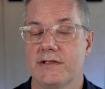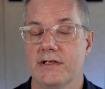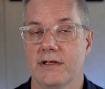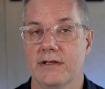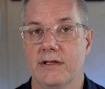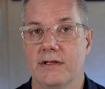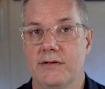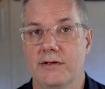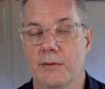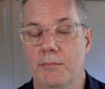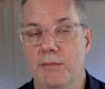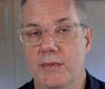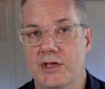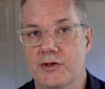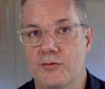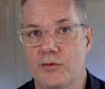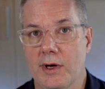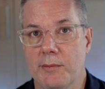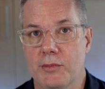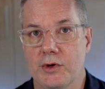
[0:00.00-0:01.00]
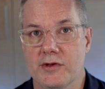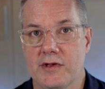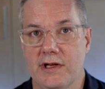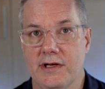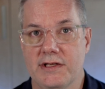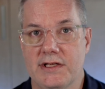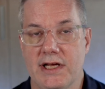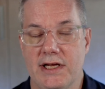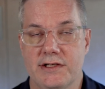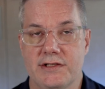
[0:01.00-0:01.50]
the
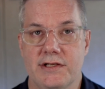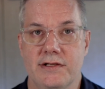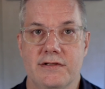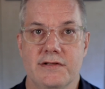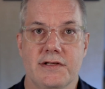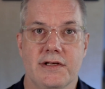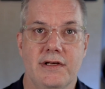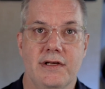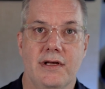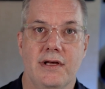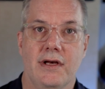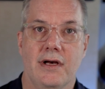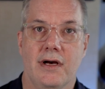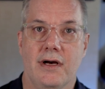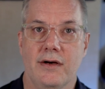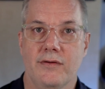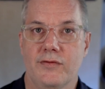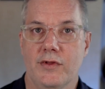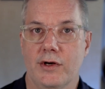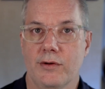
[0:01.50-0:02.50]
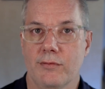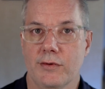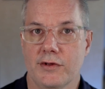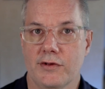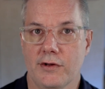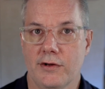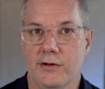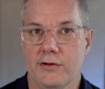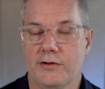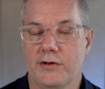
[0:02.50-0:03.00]
misrepresentations of their
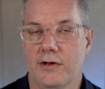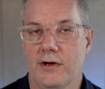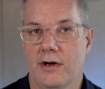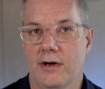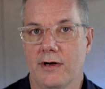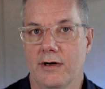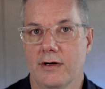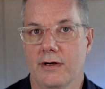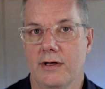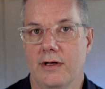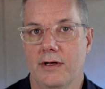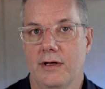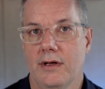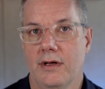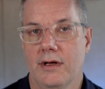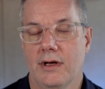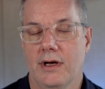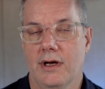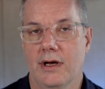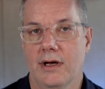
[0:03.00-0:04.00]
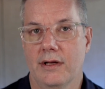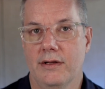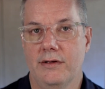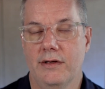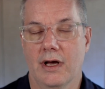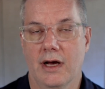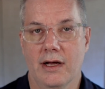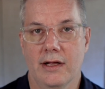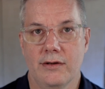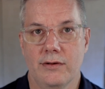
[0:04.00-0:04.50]
results are
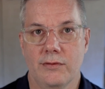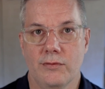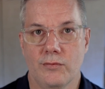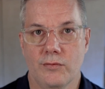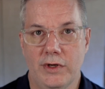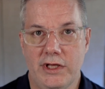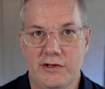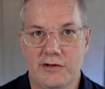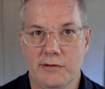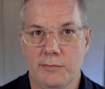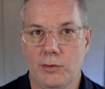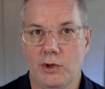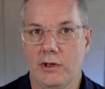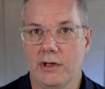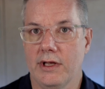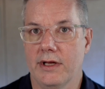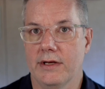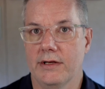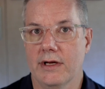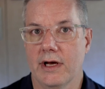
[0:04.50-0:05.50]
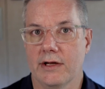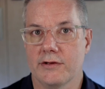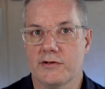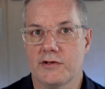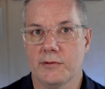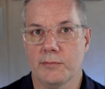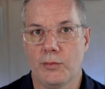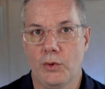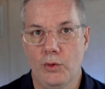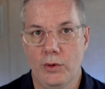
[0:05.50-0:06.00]
not reasonable and not
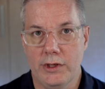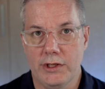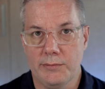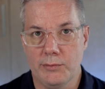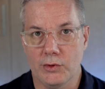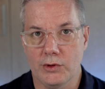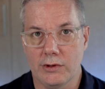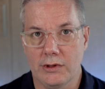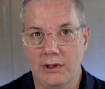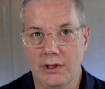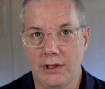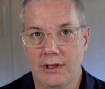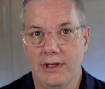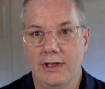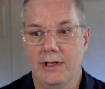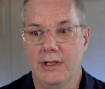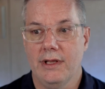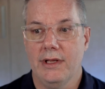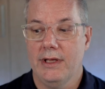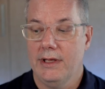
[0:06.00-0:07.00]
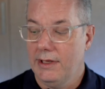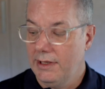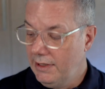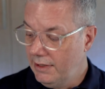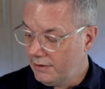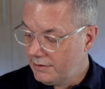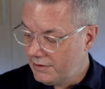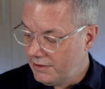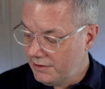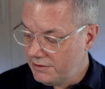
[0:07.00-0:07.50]
supportable,
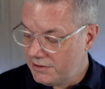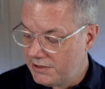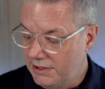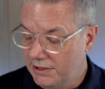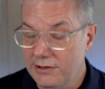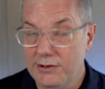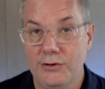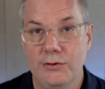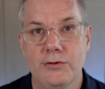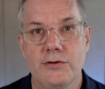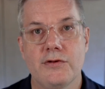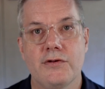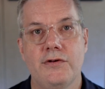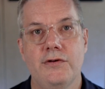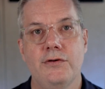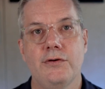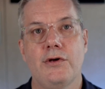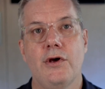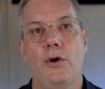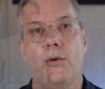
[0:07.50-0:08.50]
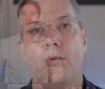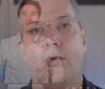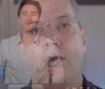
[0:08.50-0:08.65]
it continues to go